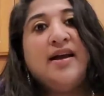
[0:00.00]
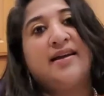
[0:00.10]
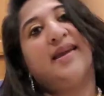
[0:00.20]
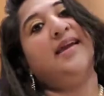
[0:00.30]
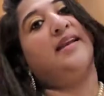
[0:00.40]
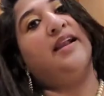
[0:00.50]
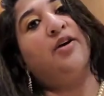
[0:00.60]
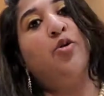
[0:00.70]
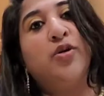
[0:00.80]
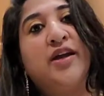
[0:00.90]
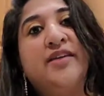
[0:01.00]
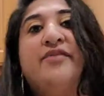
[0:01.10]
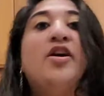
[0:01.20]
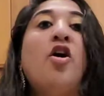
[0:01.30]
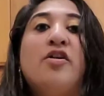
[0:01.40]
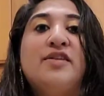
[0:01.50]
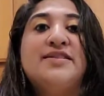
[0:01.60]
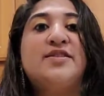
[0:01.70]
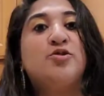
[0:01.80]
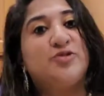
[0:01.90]
Kerala cooking, we
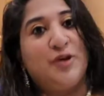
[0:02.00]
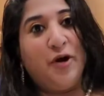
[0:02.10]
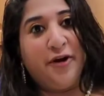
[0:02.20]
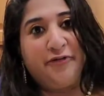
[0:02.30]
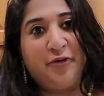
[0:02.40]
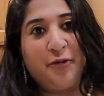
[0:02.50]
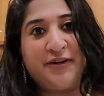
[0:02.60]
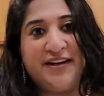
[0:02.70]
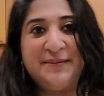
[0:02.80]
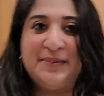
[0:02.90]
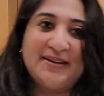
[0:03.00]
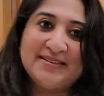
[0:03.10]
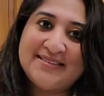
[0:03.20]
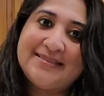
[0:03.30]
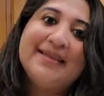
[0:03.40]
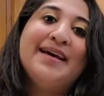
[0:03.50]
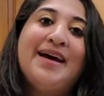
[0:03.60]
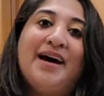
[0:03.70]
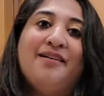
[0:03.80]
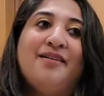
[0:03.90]
always use a lot of coconut because
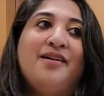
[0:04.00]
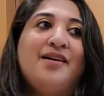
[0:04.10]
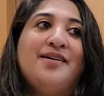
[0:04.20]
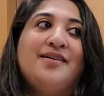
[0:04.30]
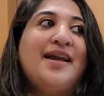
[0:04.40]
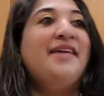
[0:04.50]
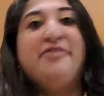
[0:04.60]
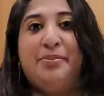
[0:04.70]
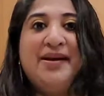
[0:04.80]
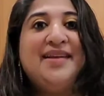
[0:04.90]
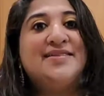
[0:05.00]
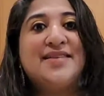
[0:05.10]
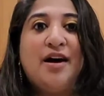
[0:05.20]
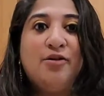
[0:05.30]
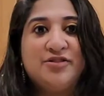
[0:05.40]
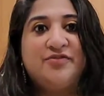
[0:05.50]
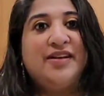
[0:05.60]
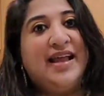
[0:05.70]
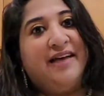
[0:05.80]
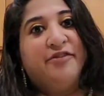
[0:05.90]
our everybody's house will
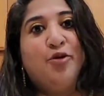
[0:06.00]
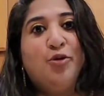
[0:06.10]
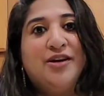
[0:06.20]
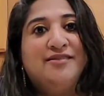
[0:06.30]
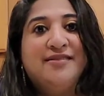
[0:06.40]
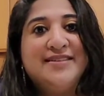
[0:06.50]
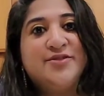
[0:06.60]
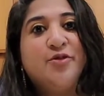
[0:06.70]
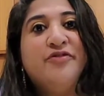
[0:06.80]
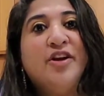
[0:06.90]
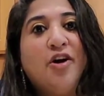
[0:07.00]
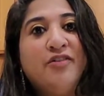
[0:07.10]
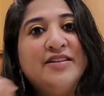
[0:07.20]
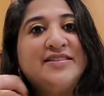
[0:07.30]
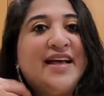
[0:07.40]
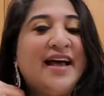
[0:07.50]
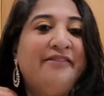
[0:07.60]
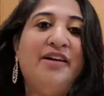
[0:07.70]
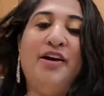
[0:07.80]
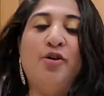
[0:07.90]
have coconut trees. So we always
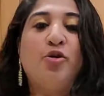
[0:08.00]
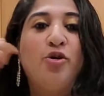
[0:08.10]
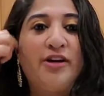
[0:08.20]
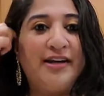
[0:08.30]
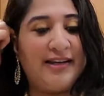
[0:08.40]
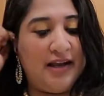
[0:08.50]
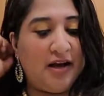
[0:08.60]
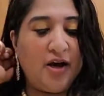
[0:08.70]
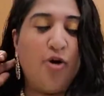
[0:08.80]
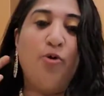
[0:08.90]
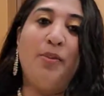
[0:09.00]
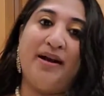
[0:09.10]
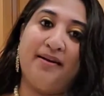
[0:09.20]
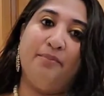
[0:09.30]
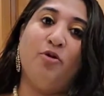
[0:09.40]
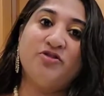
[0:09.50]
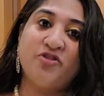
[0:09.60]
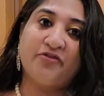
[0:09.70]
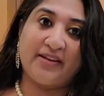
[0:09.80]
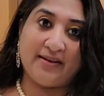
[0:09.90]
have coconut in our home, and most
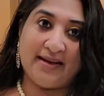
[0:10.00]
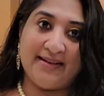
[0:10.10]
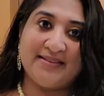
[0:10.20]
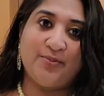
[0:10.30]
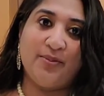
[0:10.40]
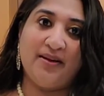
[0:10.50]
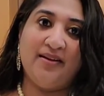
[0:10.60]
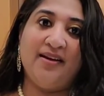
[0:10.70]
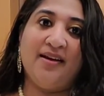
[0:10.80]
of the curries we